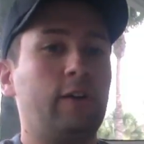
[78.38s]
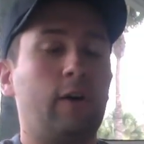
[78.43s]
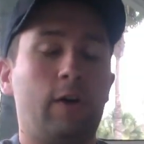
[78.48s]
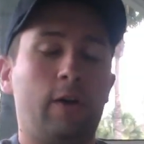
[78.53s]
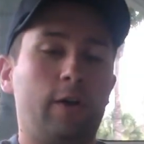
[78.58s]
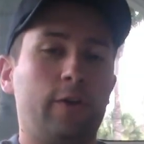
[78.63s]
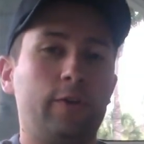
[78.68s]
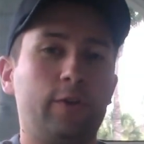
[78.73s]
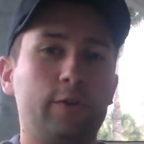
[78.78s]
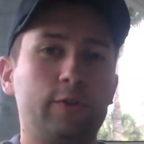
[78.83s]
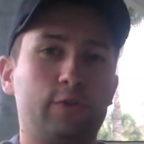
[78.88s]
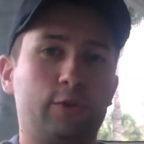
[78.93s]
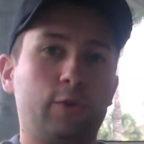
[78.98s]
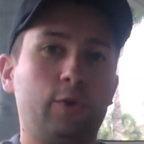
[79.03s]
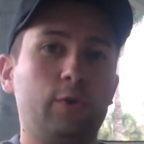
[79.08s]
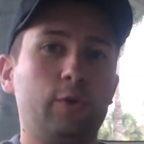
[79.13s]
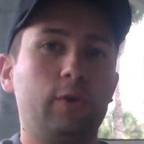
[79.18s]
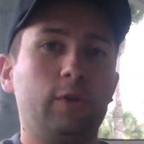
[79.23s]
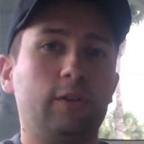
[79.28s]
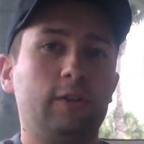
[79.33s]
all those
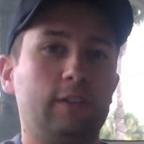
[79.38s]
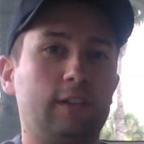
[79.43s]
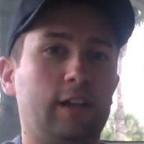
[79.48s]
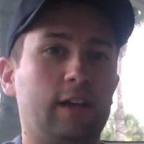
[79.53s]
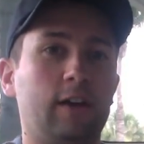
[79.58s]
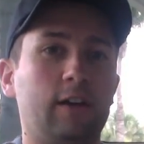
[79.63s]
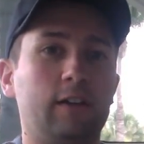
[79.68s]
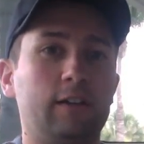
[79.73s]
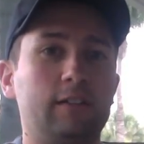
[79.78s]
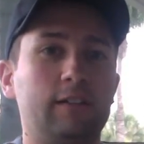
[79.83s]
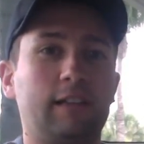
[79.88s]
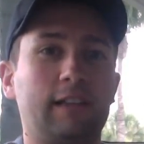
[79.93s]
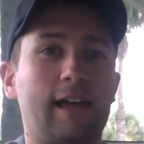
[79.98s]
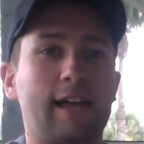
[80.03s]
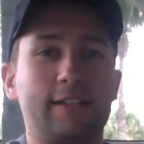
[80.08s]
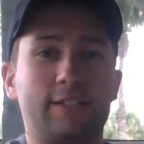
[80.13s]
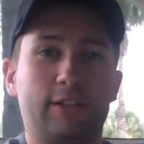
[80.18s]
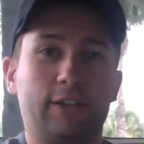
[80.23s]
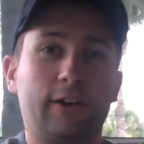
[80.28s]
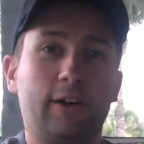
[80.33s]
cool
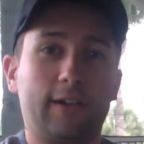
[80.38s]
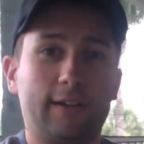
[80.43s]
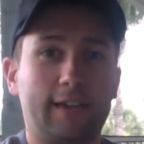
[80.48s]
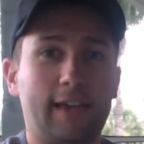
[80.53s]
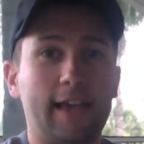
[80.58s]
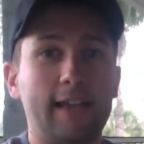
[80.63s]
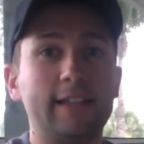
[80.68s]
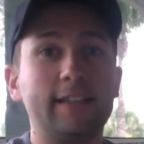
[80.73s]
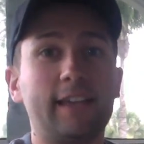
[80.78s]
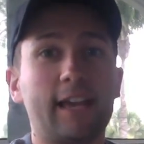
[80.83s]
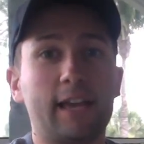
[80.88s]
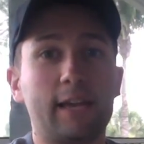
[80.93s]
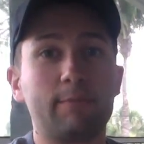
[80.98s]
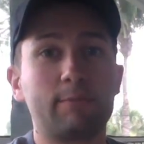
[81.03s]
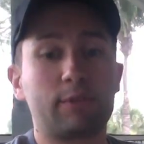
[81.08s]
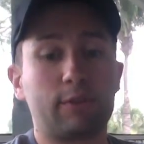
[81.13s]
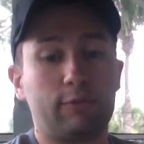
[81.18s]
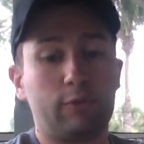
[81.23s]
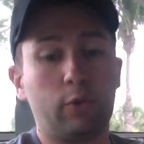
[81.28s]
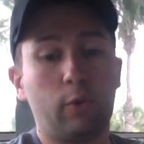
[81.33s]
classic arcade
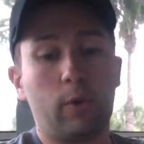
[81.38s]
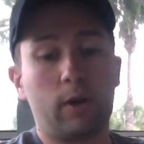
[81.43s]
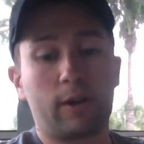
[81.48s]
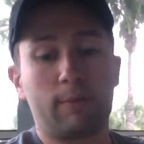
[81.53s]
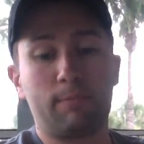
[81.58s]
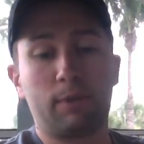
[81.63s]
games if you want to